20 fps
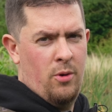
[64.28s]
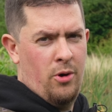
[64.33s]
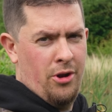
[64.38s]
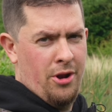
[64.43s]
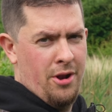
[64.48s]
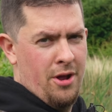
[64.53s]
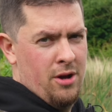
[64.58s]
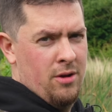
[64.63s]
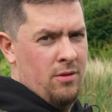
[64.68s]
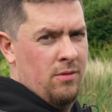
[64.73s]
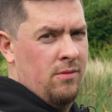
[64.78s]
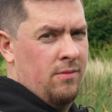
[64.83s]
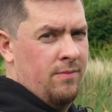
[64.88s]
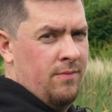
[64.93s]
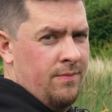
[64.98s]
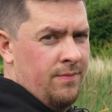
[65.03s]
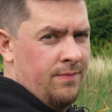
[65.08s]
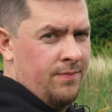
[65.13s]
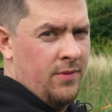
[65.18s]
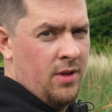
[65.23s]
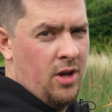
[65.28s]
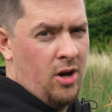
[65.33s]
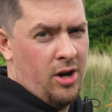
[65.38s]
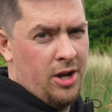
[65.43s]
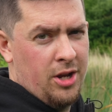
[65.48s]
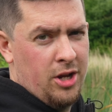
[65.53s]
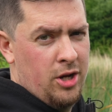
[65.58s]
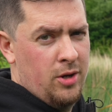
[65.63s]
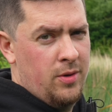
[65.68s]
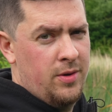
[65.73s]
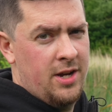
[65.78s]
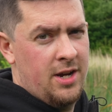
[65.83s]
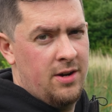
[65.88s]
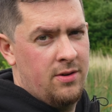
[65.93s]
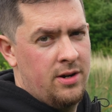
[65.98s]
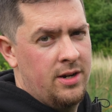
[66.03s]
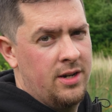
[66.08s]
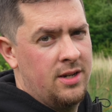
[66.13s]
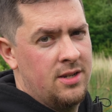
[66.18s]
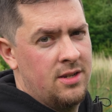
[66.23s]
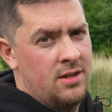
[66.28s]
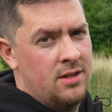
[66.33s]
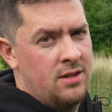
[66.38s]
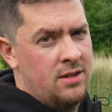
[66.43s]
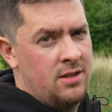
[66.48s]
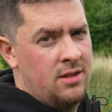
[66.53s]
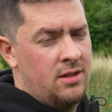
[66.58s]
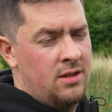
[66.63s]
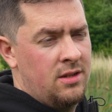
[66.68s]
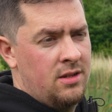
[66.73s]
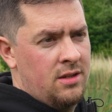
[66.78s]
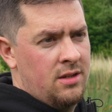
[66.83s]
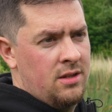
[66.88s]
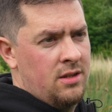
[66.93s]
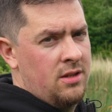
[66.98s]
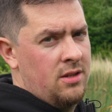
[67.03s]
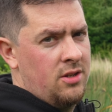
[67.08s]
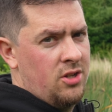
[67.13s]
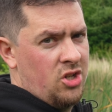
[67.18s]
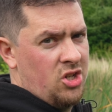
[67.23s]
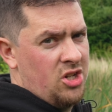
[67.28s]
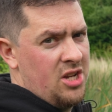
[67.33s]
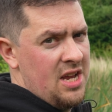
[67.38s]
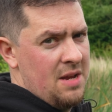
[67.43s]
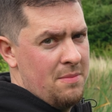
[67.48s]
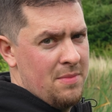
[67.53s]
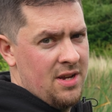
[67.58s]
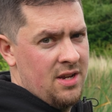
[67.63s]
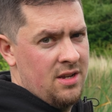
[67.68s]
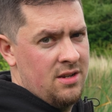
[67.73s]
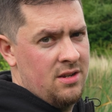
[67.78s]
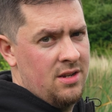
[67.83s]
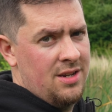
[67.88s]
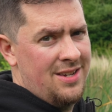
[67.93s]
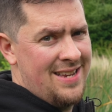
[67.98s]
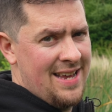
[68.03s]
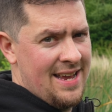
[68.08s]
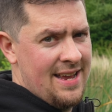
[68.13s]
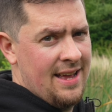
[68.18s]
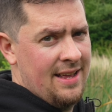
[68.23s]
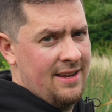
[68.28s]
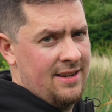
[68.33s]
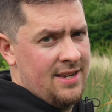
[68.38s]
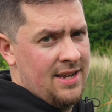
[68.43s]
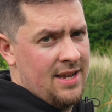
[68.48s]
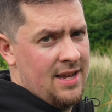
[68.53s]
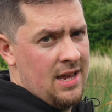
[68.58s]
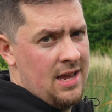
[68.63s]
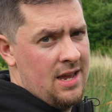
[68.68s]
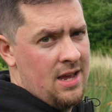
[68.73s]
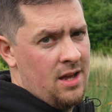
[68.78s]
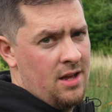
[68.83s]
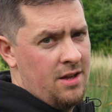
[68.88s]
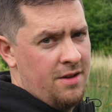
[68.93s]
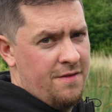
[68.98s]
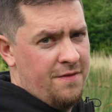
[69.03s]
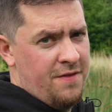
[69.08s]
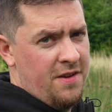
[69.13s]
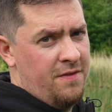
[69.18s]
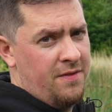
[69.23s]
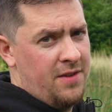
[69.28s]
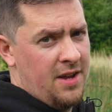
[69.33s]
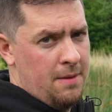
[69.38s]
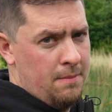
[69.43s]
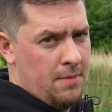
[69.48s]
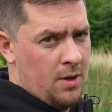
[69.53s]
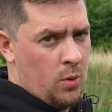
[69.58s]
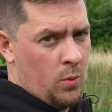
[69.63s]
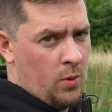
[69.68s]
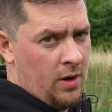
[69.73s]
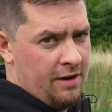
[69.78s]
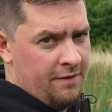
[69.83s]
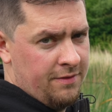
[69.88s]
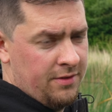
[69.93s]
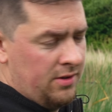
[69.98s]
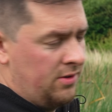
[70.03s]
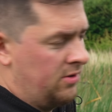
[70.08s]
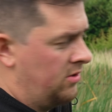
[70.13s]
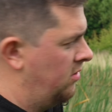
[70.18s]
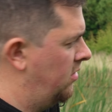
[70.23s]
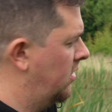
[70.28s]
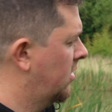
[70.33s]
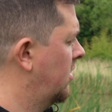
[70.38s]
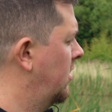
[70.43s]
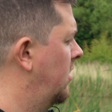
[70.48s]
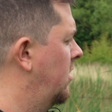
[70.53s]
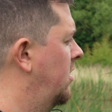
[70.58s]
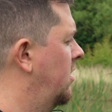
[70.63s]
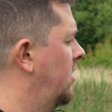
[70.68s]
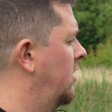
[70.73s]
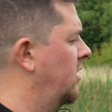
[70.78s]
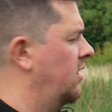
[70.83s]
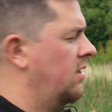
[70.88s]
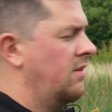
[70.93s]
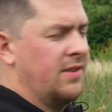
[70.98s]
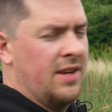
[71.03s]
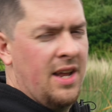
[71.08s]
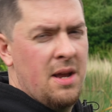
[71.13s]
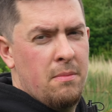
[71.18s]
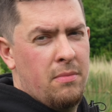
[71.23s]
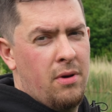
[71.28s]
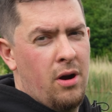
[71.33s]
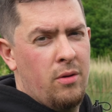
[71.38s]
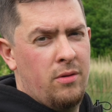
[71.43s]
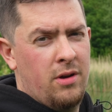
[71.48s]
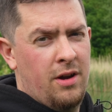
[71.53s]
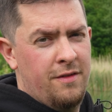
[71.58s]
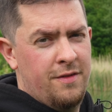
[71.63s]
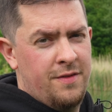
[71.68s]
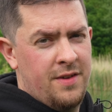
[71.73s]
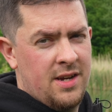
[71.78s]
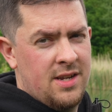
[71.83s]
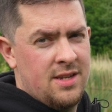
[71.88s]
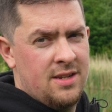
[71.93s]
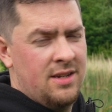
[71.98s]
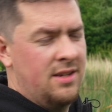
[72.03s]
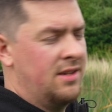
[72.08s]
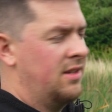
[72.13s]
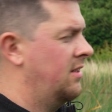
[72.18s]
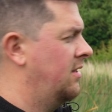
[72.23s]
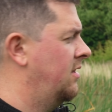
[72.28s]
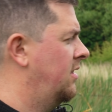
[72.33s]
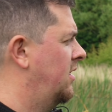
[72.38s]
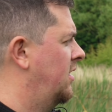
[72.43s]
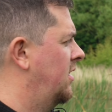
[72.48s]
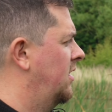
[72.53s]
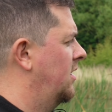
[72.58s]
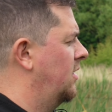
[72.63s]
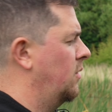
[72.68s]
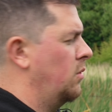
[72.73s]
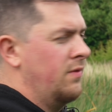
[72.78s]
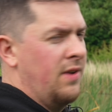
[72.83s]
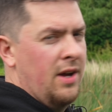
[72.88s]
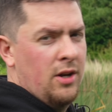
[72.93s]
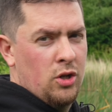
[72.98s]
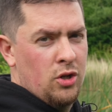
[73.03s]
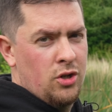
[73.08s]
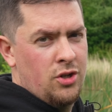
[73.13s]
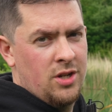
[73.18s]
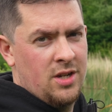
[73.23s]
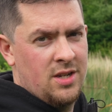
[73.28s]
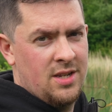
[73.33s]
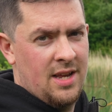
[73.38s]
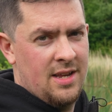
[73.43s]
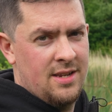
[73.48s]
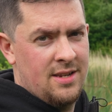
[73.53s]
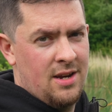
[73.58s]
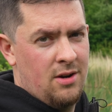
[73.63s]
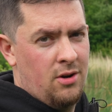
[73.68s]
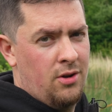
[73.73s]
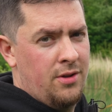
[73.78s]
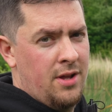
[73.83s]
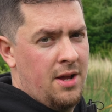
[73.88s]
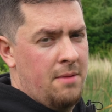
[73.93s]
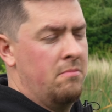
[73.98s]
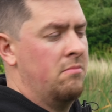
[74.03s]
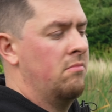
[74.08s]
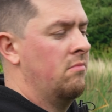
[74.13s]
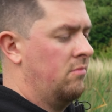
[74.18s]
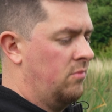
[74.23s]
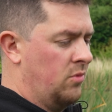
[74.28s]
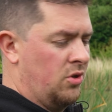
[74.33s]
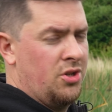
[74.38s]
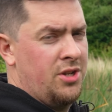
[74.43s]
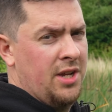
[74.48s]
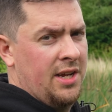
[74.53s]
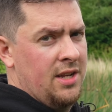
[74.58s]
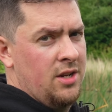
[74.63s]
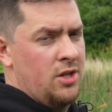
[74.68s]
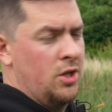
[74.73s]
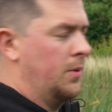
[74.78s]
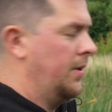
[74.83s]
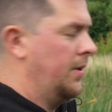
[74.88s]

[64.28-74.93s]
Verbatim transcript: what I know. IQD rigs, steamies, TNT, 15mm wafters. If it ain't broke, don't fix it. We've had good success here on them, we're sticking to